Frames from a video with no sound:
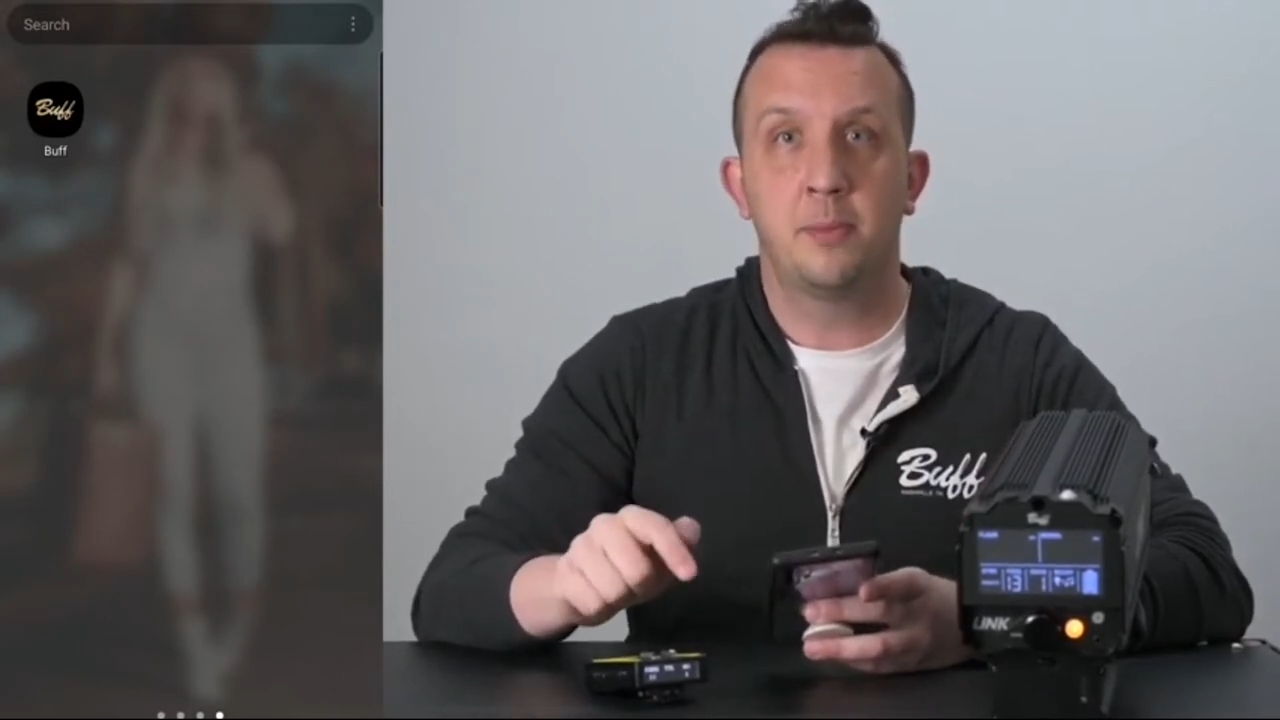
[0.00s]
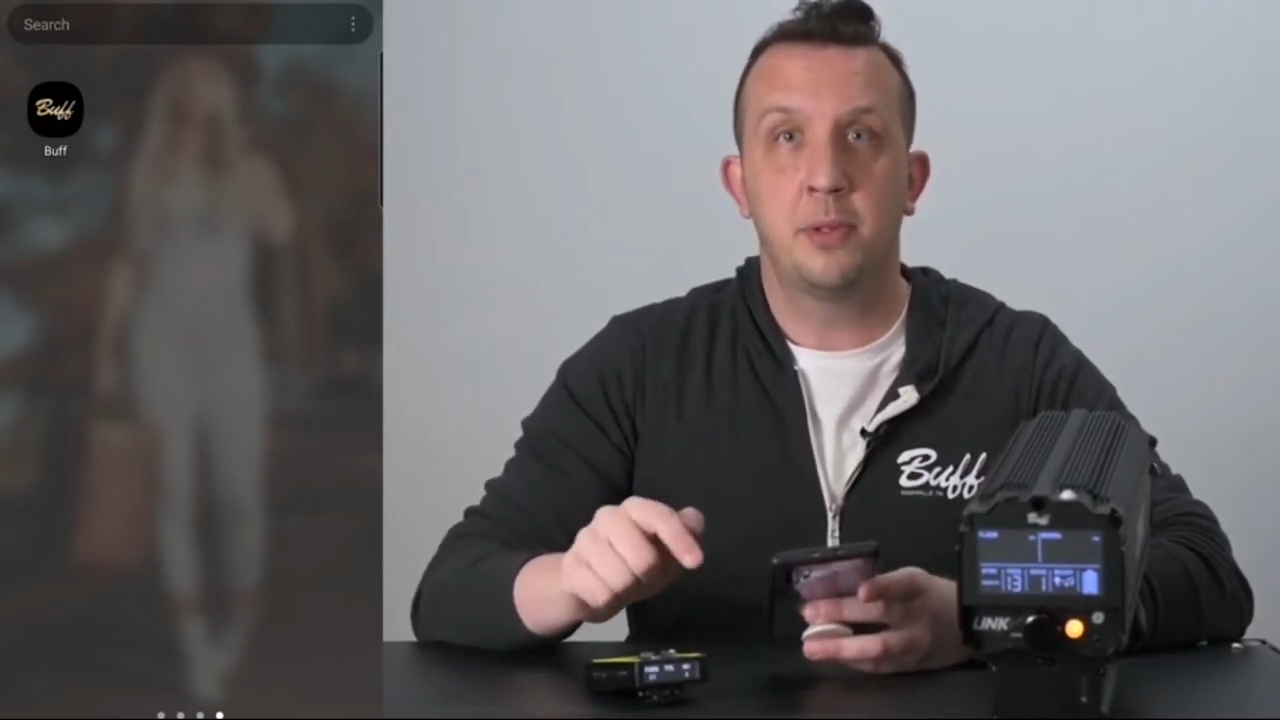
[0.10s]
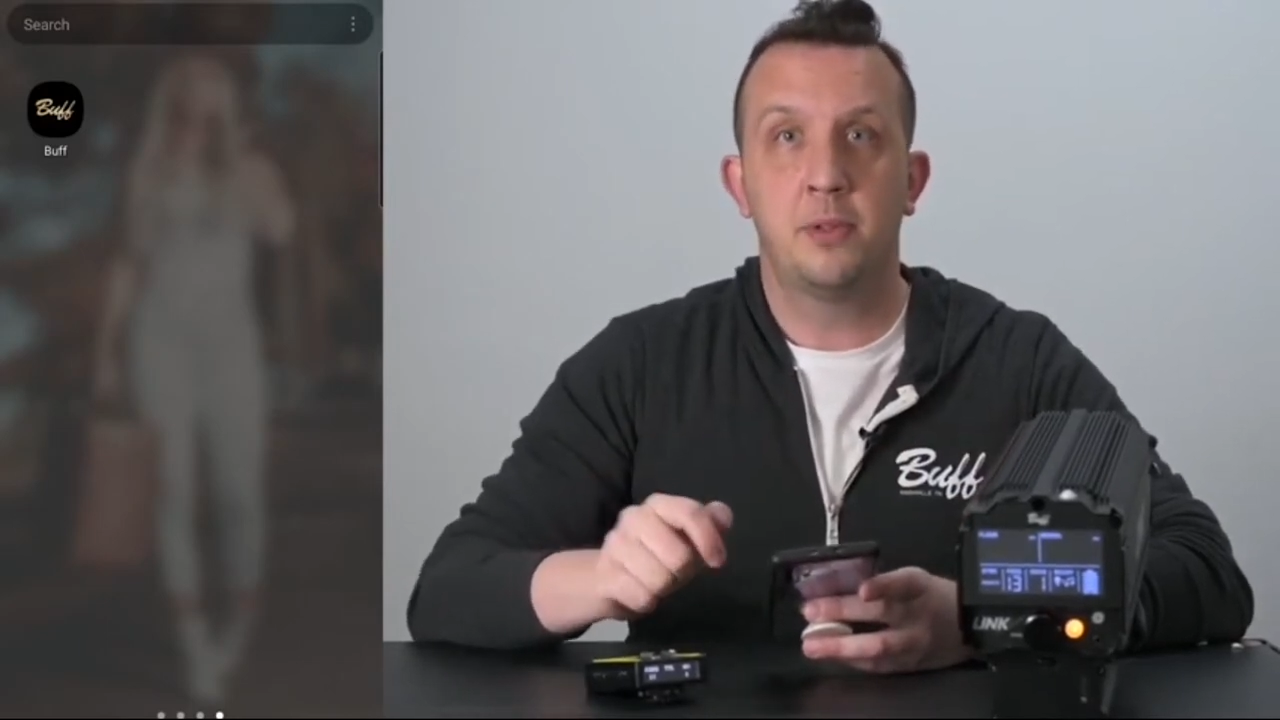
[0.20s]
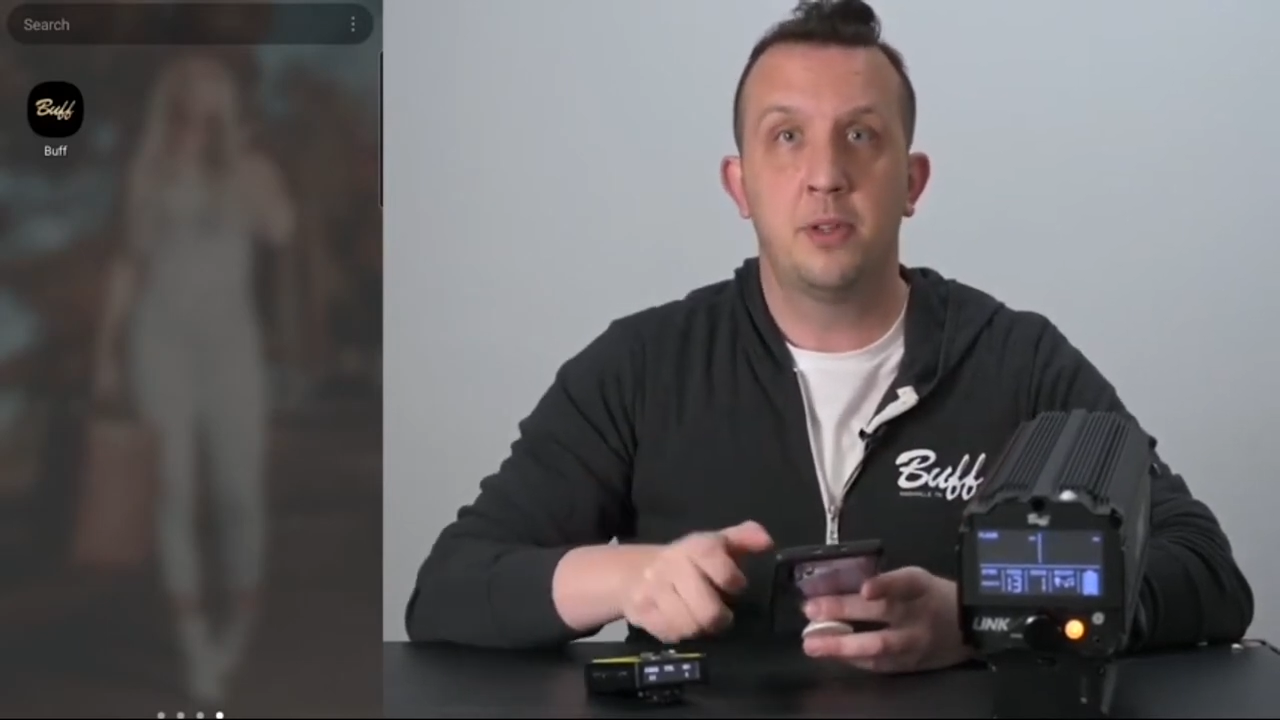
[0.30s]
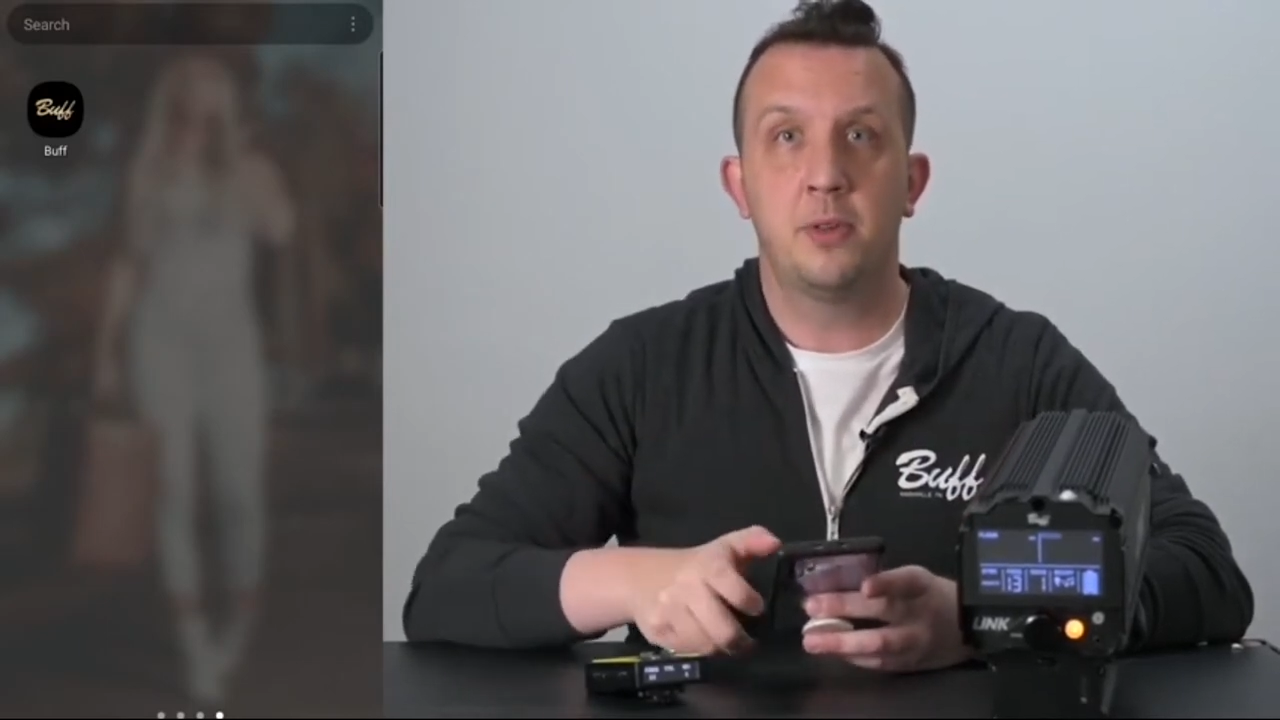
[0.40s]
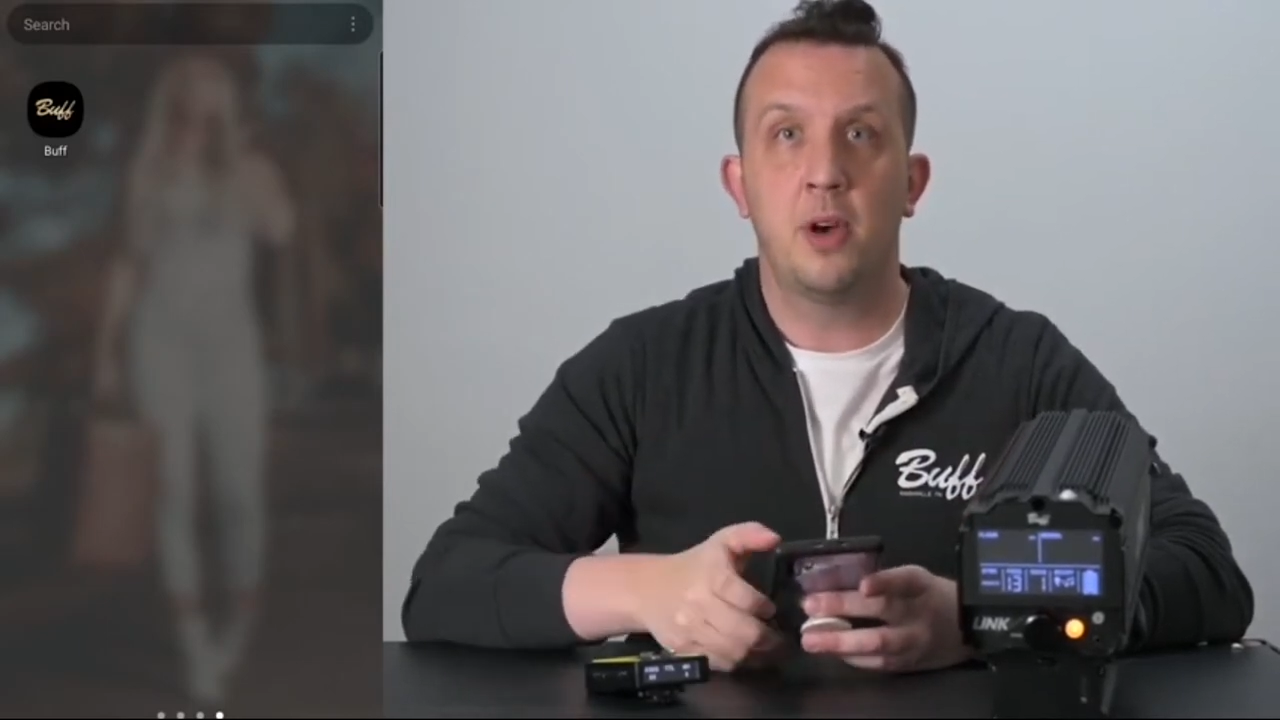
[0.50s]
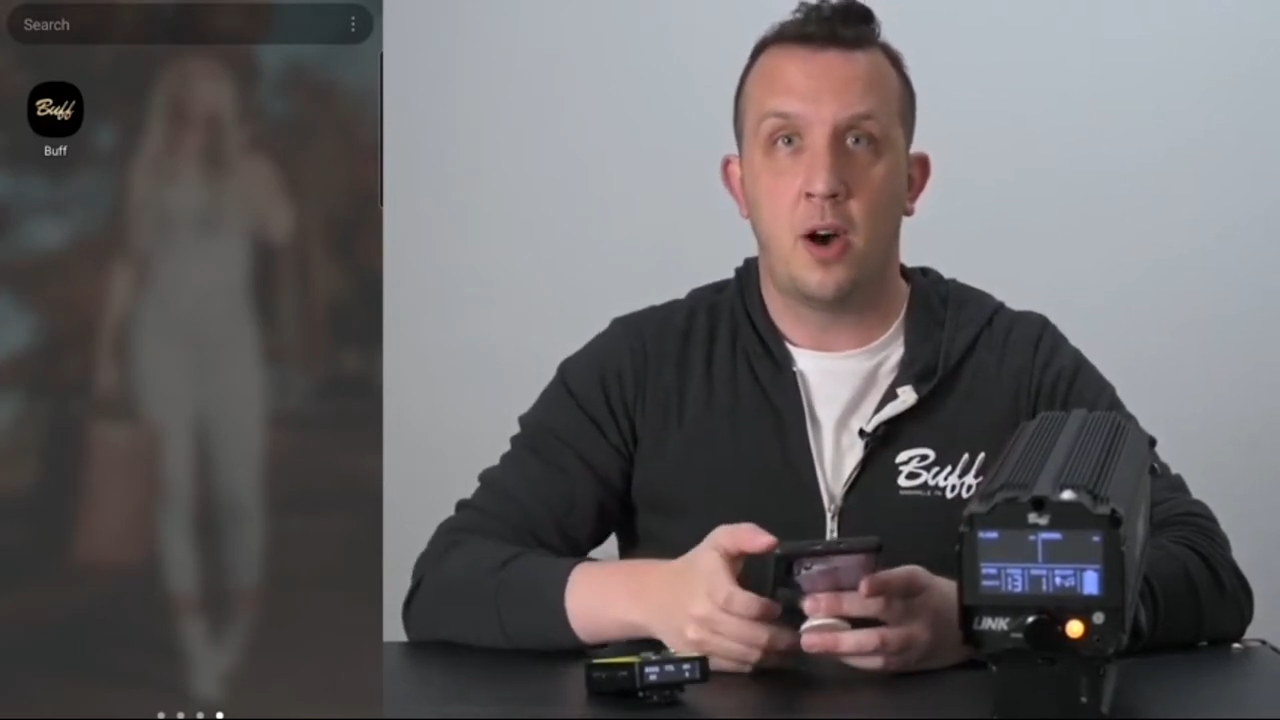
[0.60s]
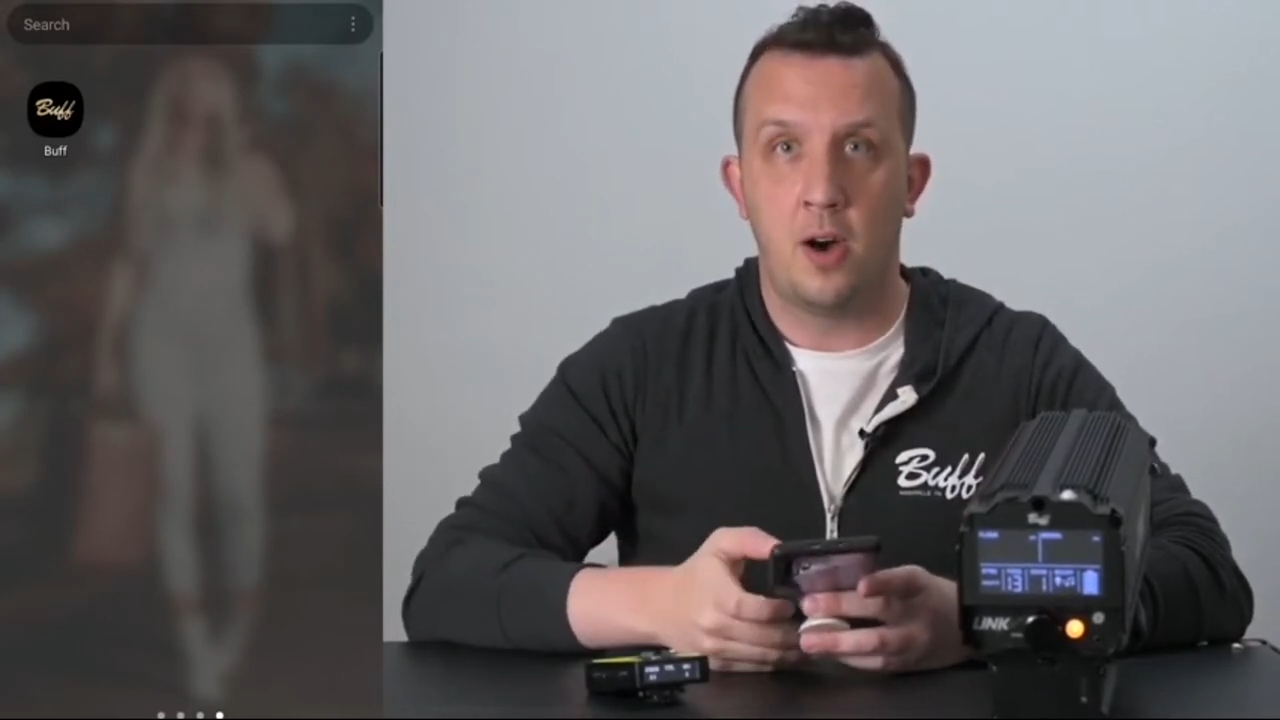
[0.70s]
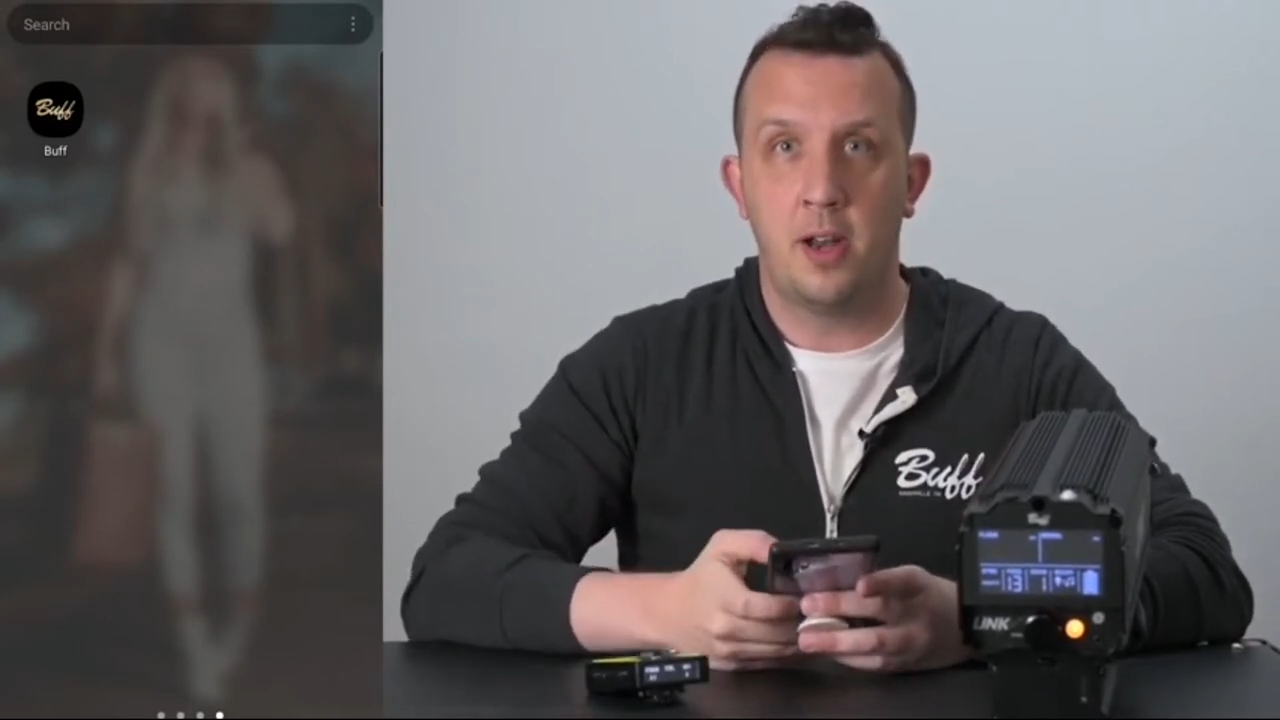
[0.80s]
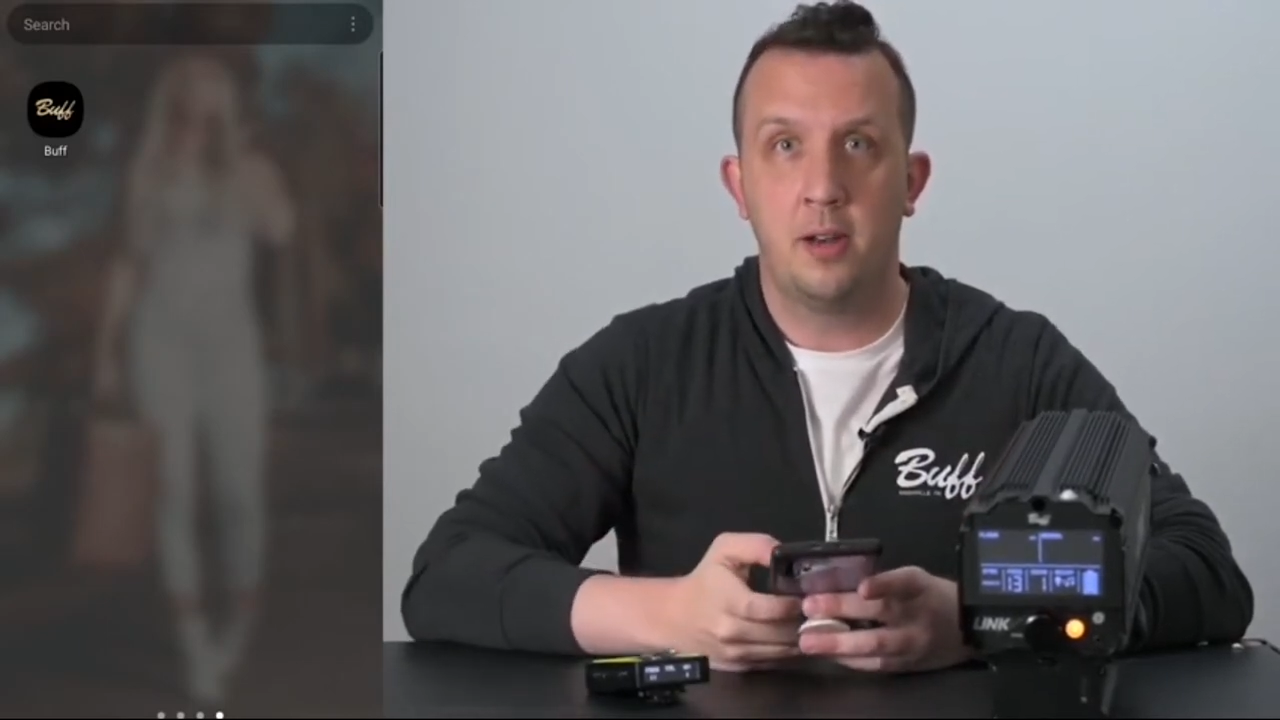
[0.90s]
the Bluetooth
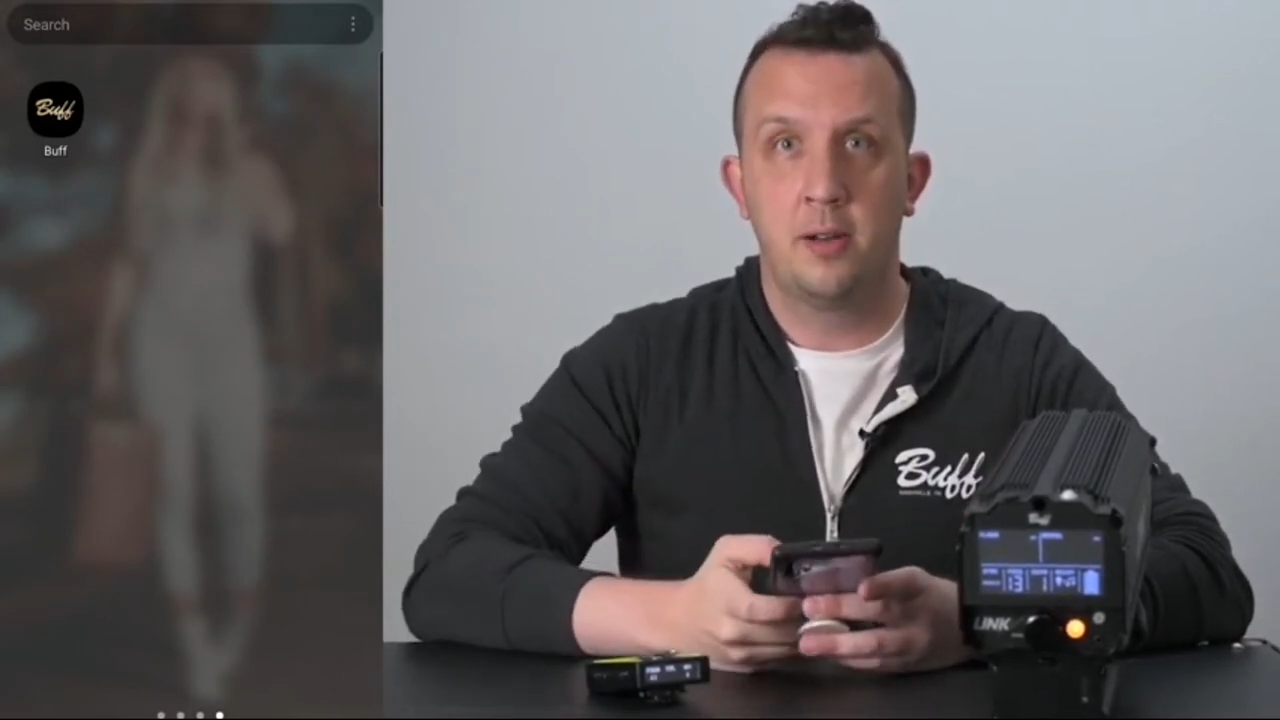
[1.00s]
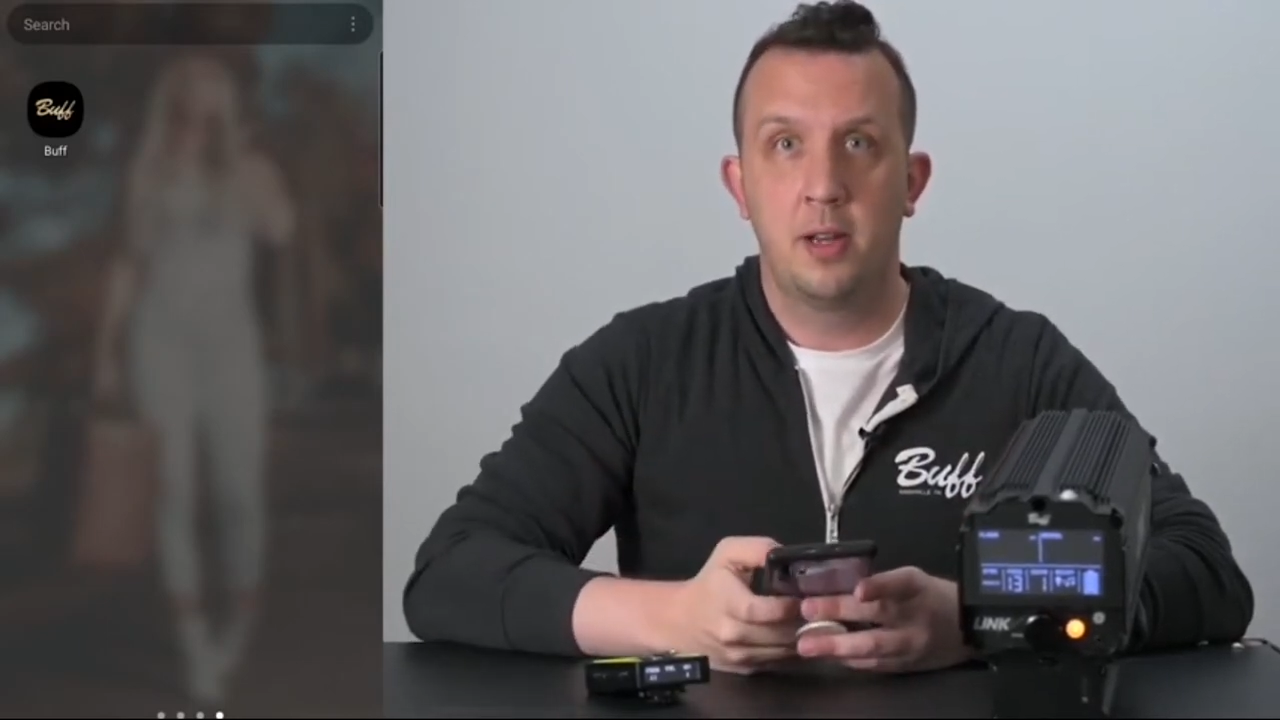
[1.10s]
on.